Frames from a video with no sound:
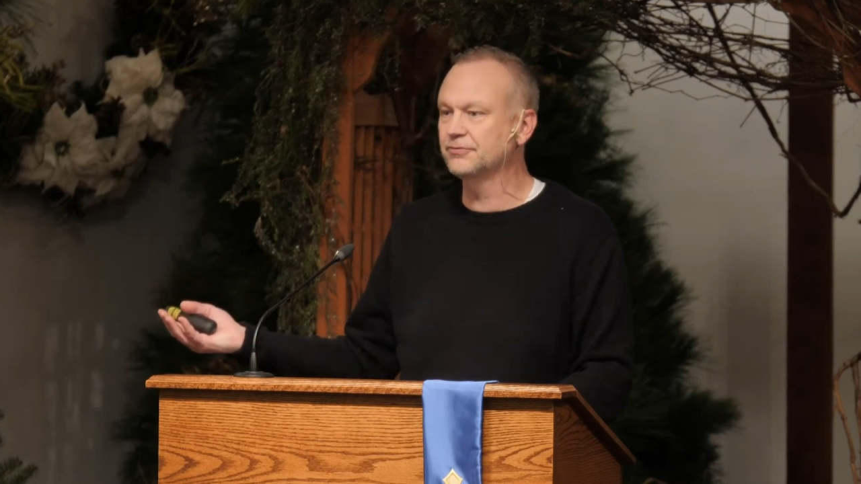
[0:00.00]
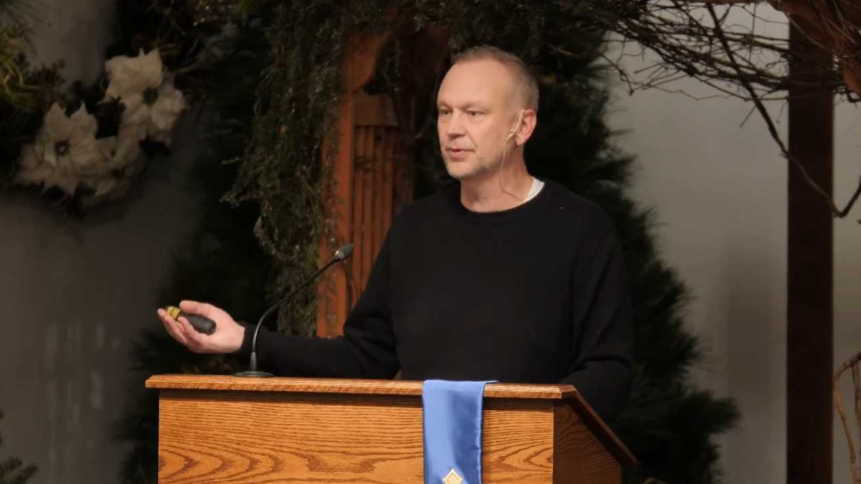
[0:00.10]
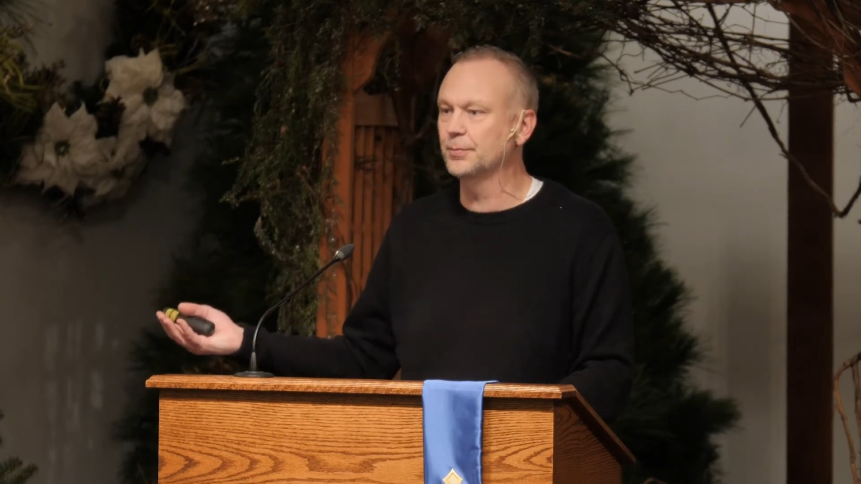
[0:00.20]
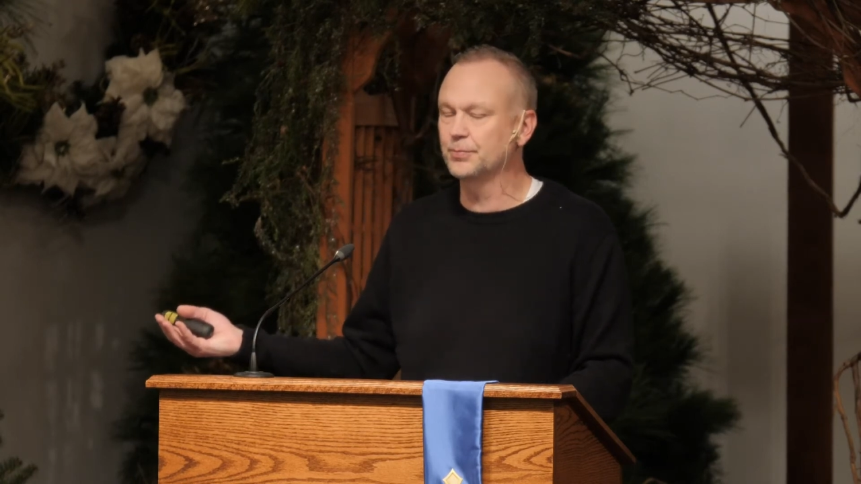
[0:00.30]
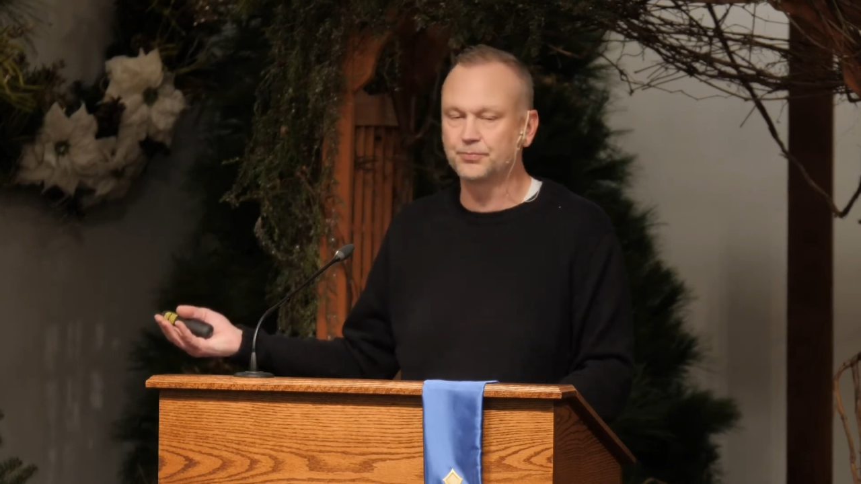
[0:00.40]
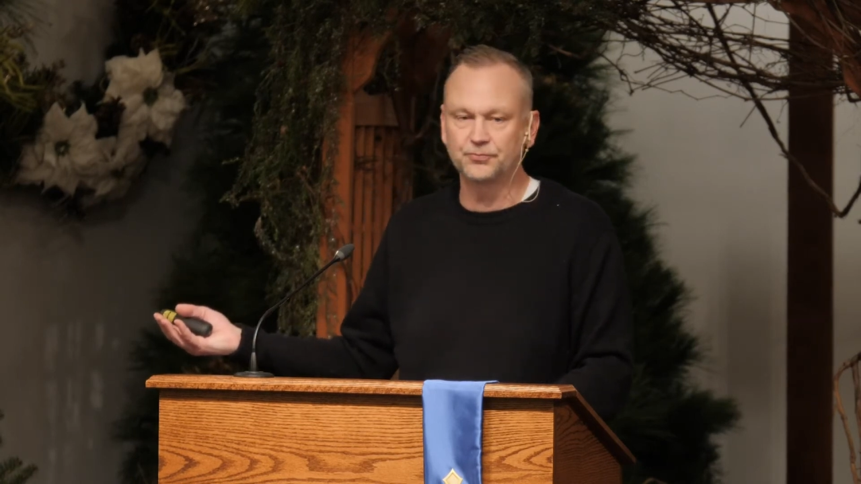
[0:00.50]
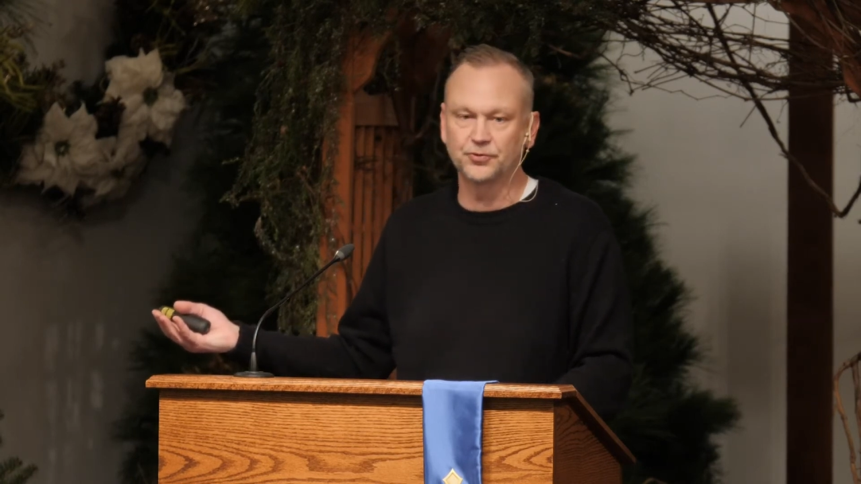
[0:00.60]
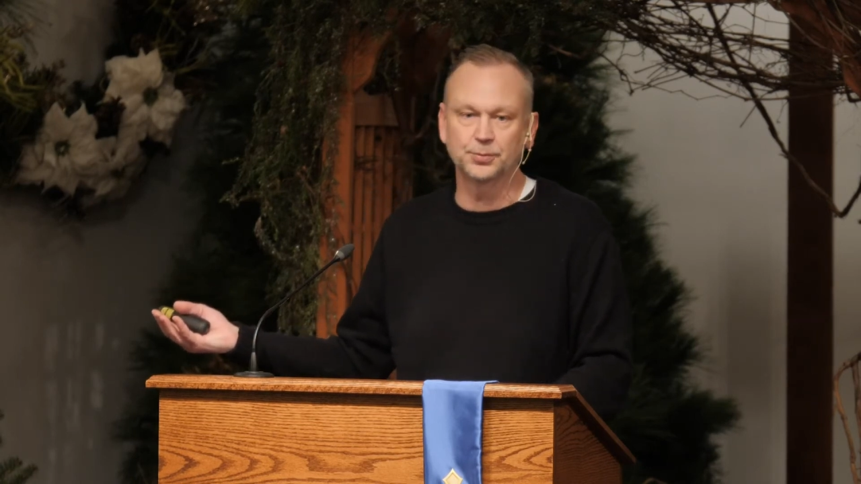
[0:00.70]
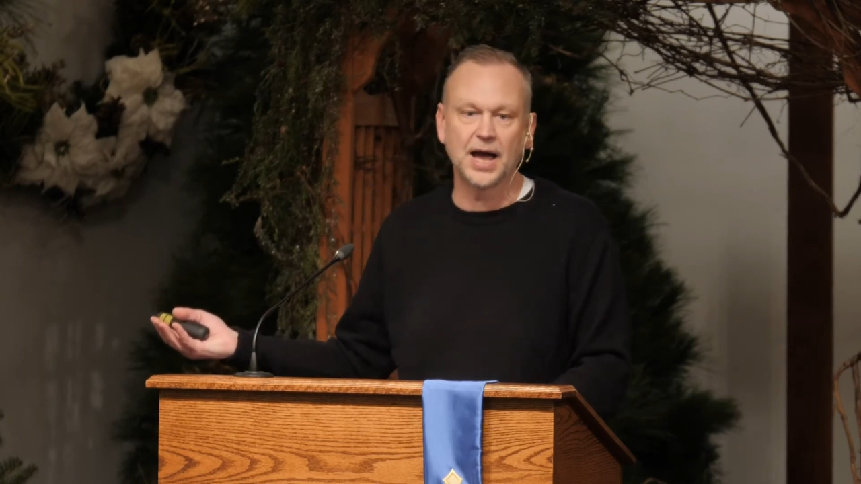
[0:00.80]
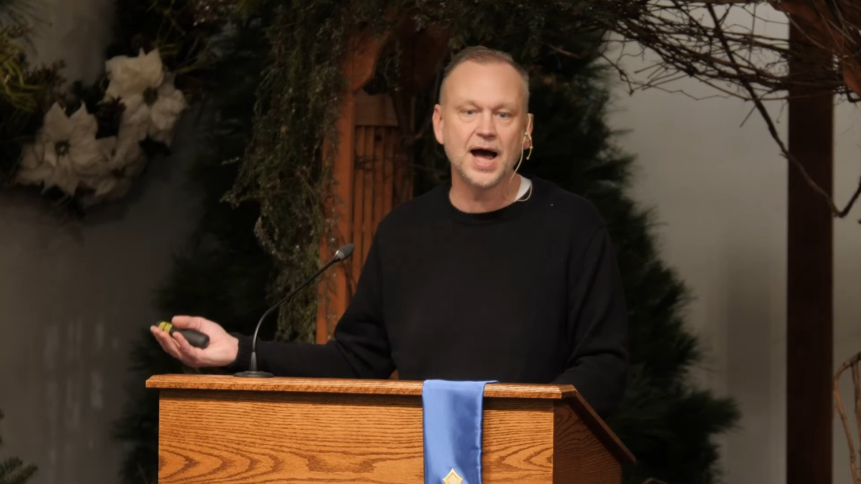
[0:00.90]

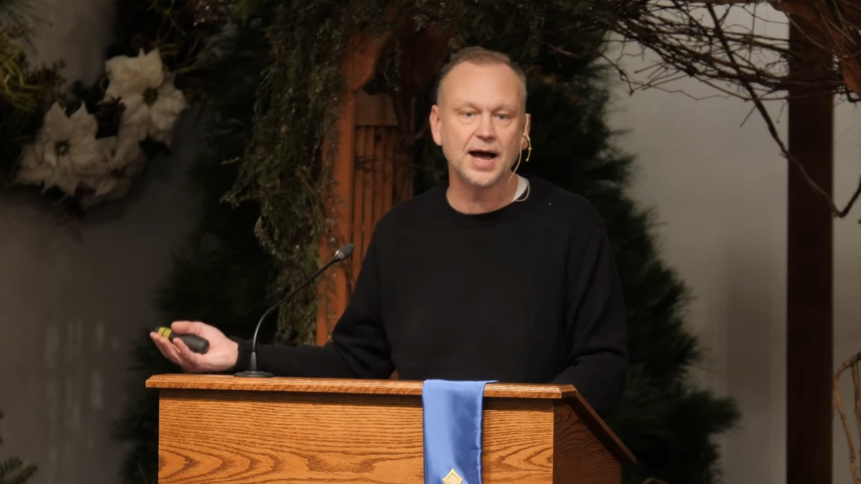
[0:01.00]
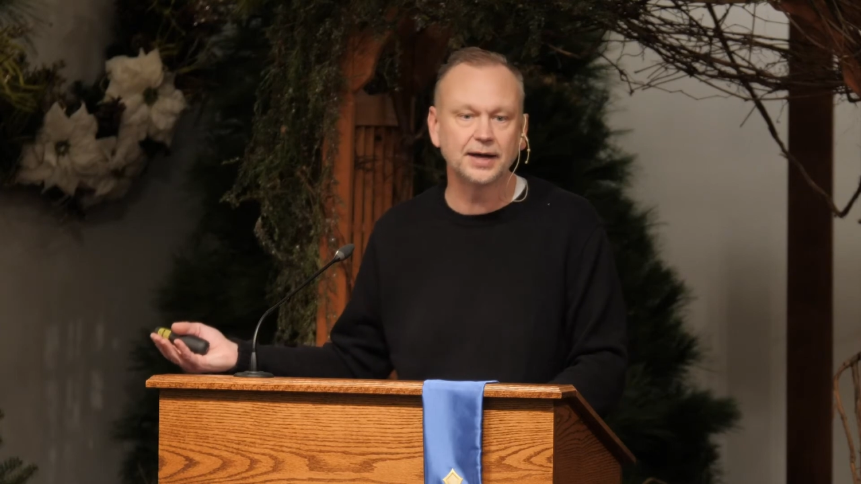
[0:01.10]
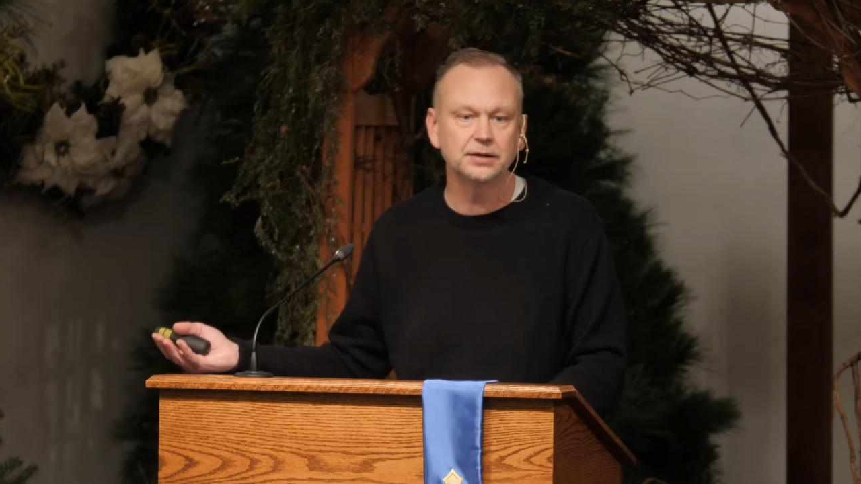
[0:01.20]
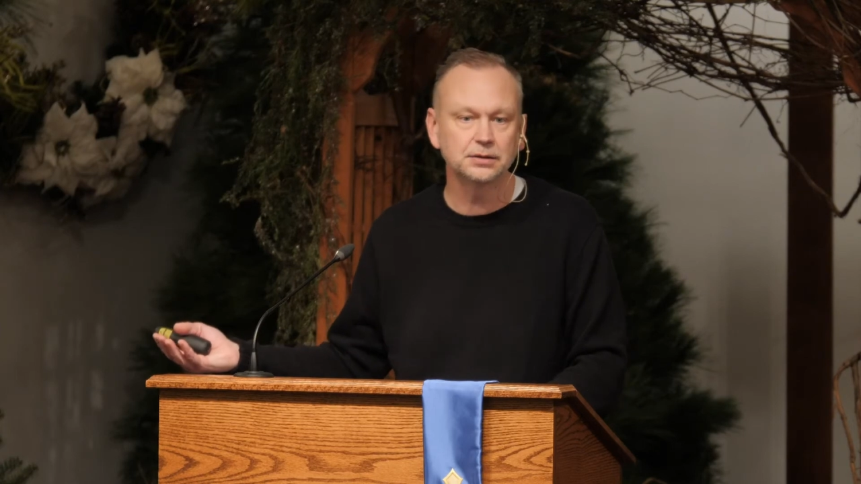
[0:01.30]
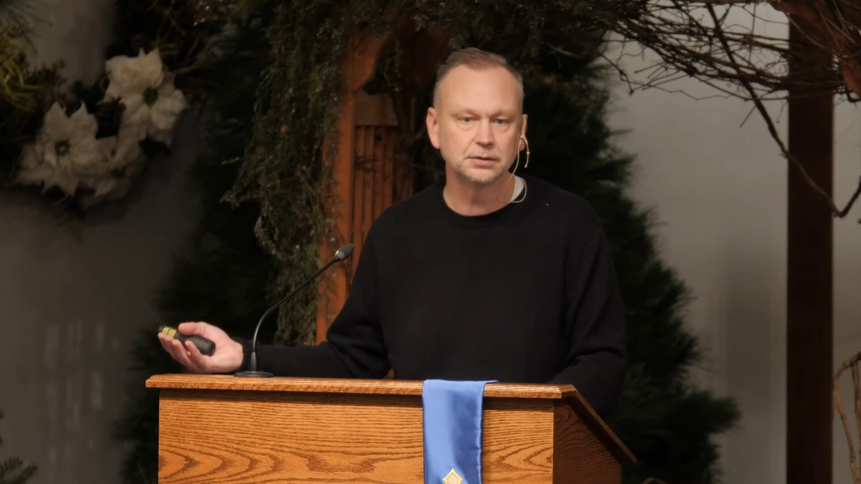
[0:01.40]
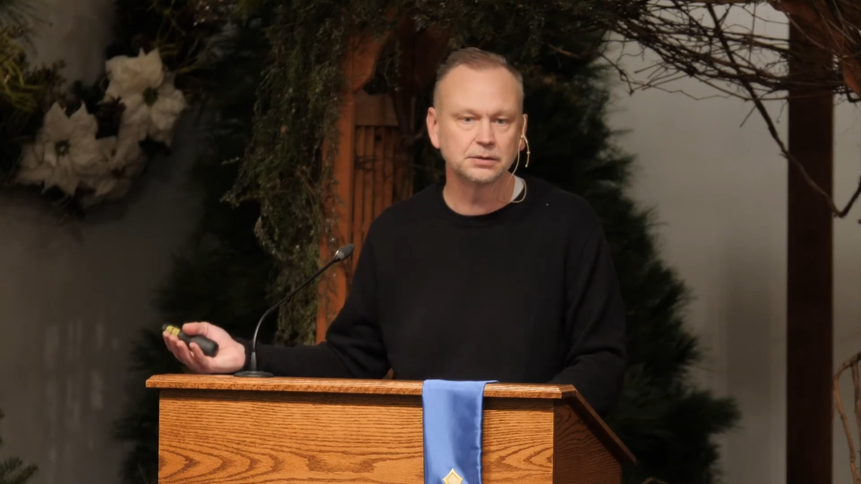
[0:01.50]
from God.